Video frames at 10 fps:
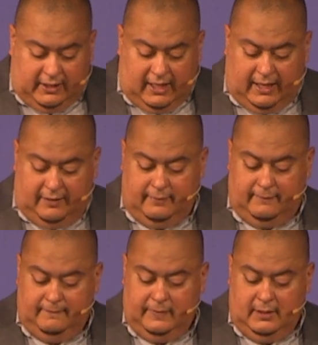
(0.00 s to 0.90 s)
God.
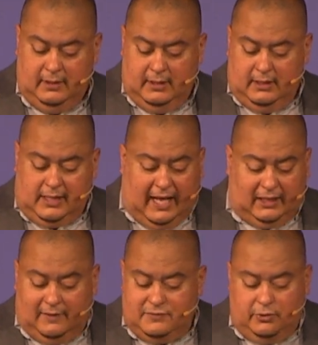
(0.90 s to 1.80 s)
God
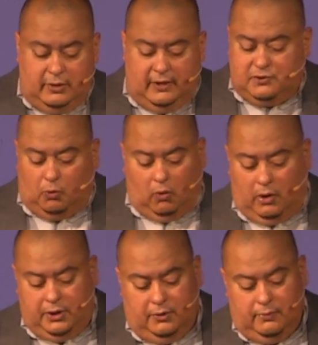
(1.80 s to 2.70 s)
loves you enough to
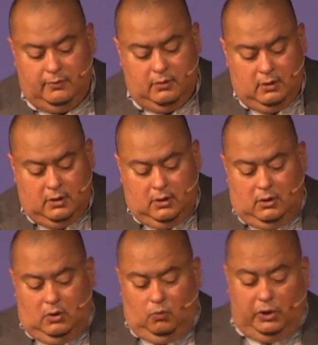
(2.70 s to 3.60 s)
warn you.
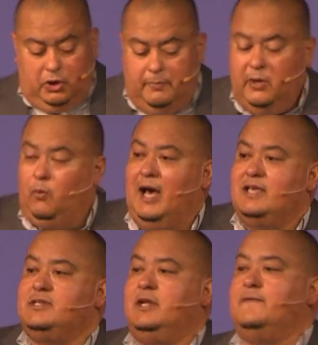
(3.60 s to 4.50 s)
Will you be
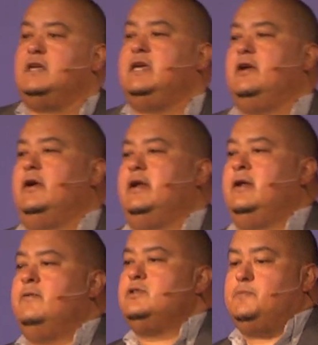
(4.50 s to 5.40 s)
wise enough to hear it
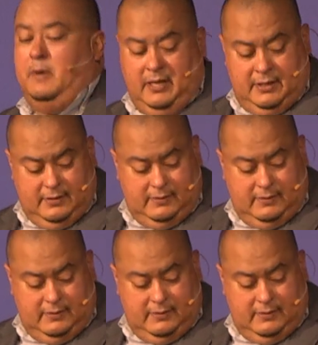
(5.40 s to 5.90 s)
and respond?